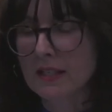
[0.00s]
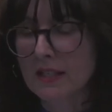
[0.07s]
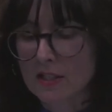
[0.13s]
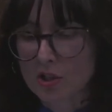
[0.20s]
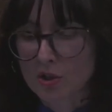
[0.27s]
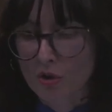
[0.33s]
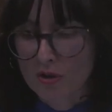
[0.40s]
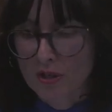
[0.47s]
in
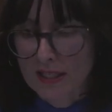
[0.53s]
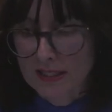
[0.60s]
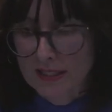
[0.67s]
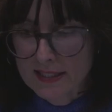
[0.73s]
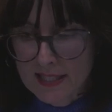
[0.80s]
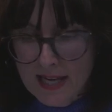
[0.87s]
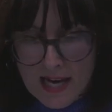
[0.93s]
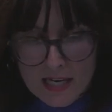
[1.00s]
historical
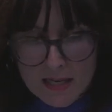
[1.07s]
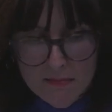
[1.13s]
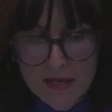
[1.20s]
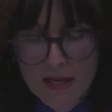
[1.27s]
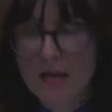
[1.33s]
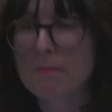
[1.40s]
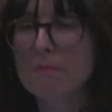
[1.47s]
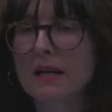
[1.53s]
time,
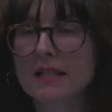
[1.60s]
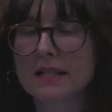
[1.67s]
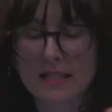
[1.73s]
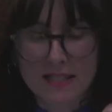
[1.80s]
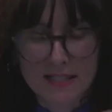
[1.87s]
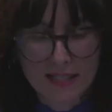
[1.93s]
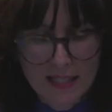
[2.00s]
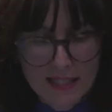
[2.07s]
but it
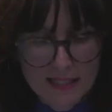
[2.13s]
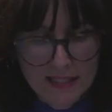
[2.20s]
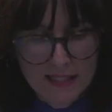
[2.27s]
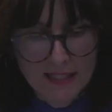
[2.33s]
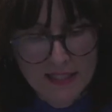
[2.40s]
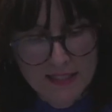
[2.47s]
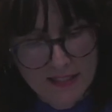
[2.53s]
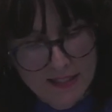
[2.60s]
is
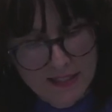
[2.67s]
hidden in the